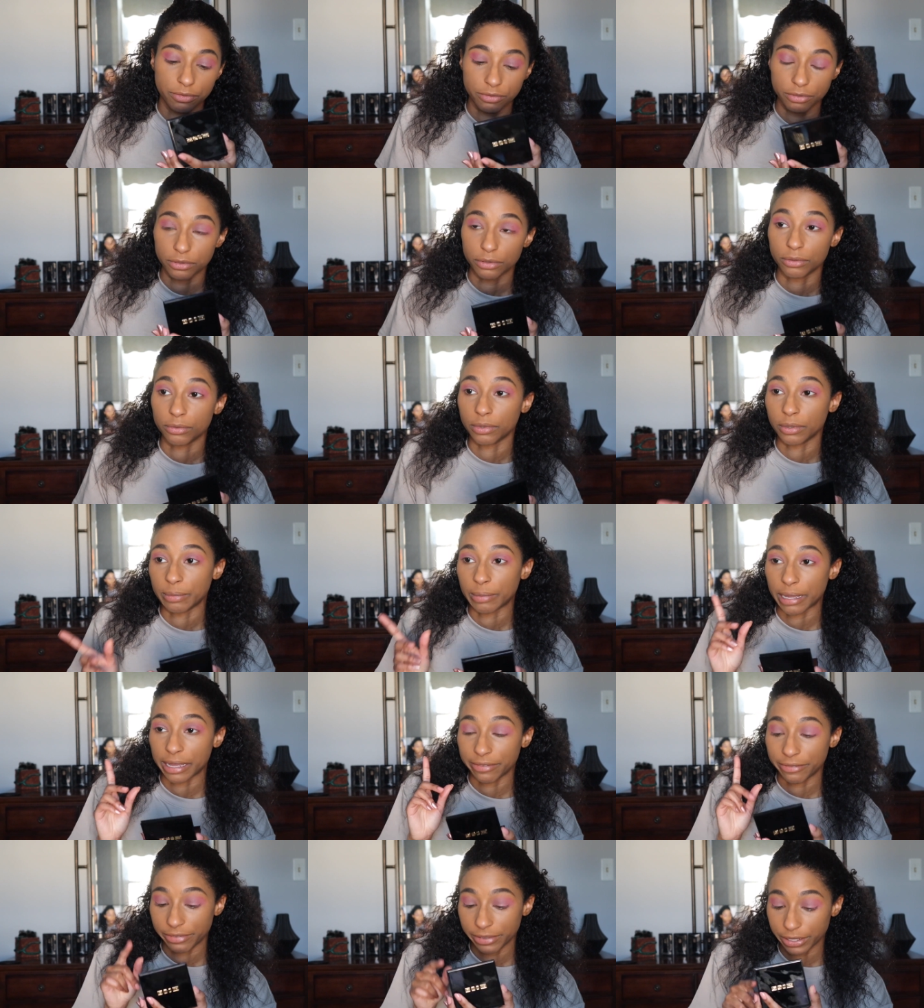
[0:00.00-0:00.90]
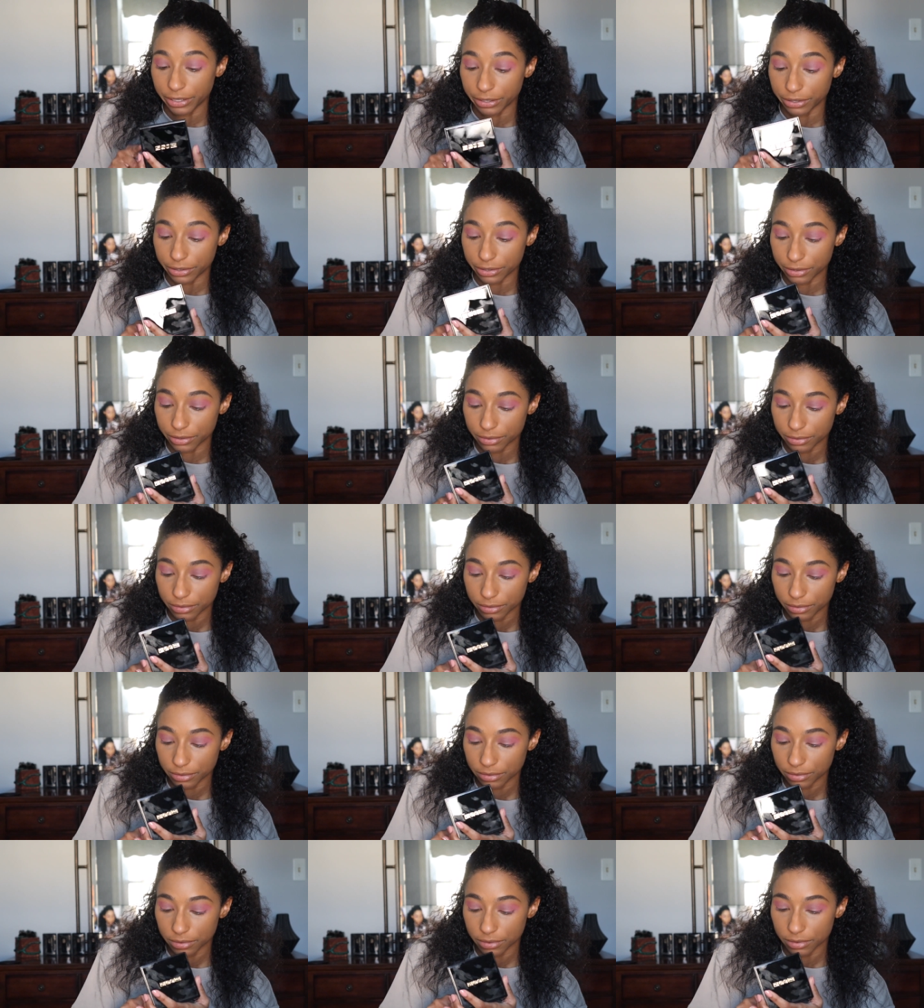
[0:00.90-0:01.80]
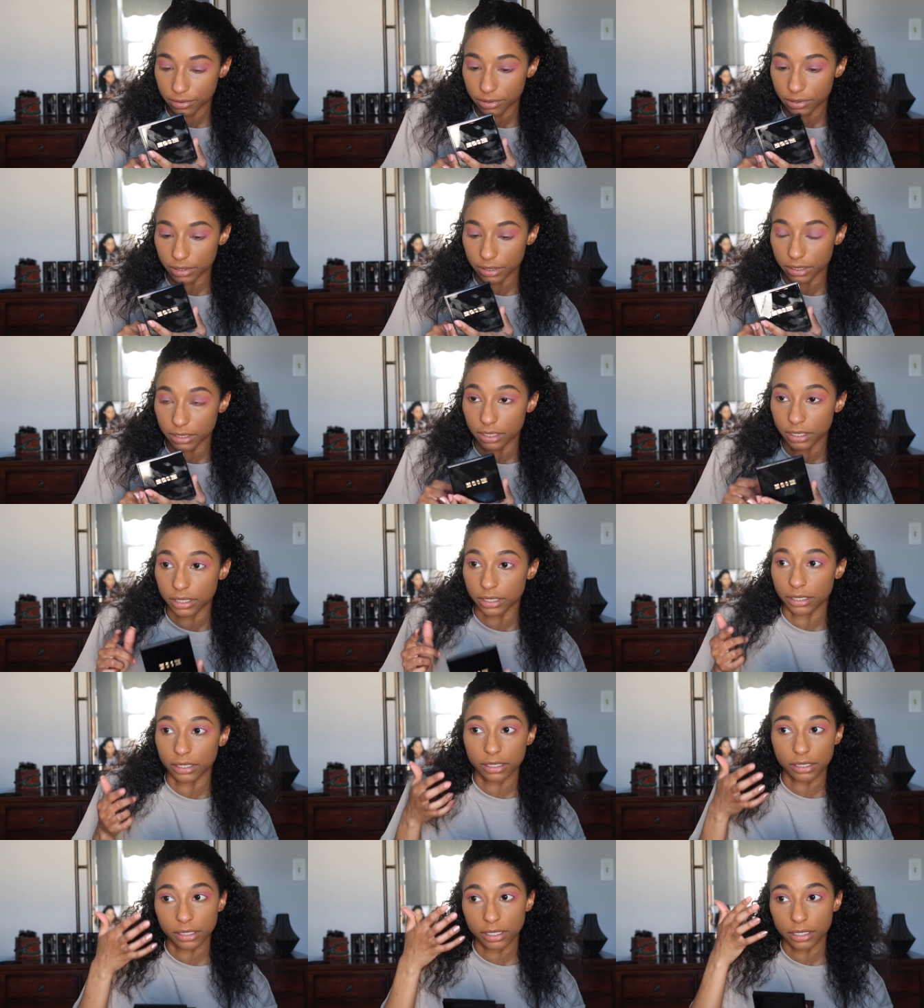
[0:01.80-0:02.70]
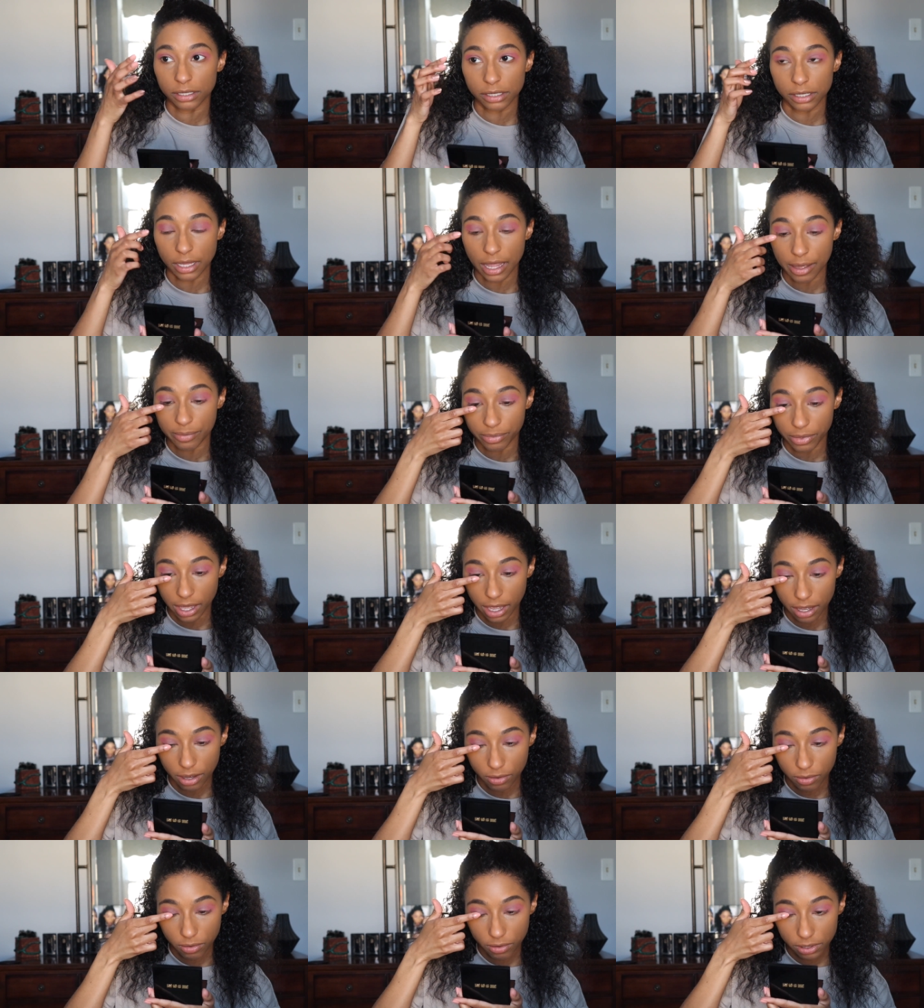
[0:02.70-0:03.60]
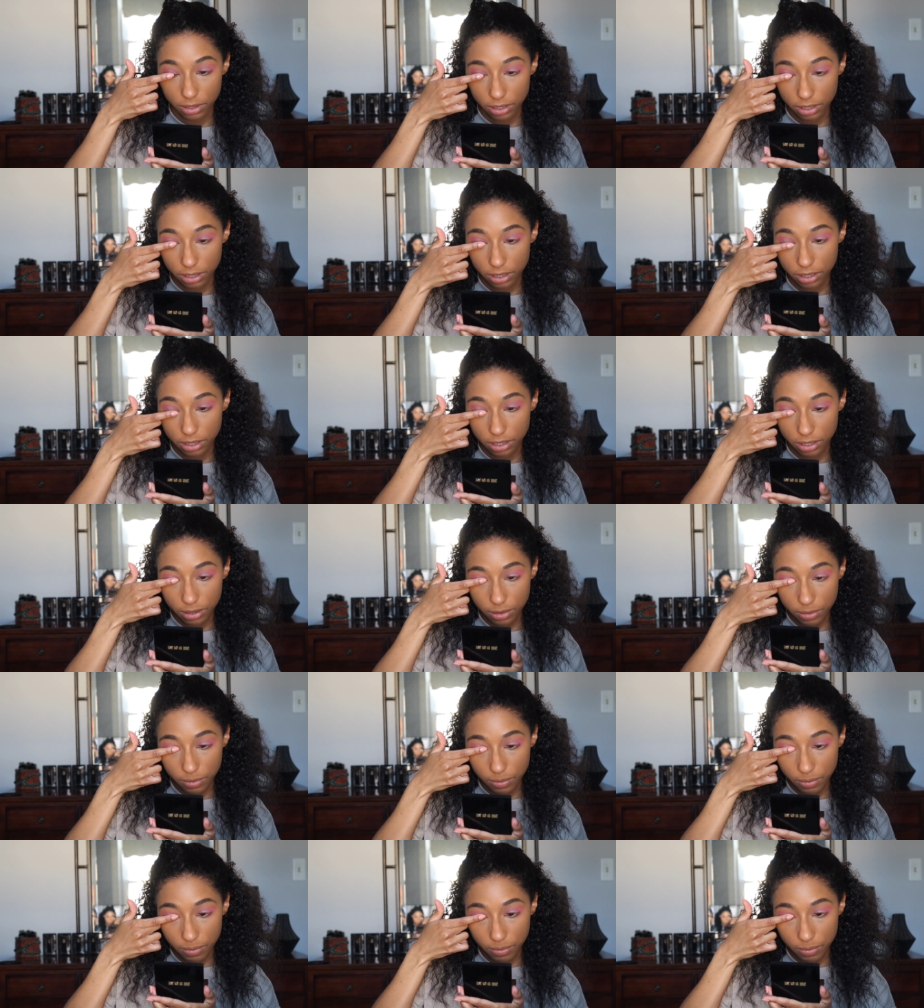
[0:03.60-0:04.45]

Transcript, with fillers: Fruit with my finger and just slap that on the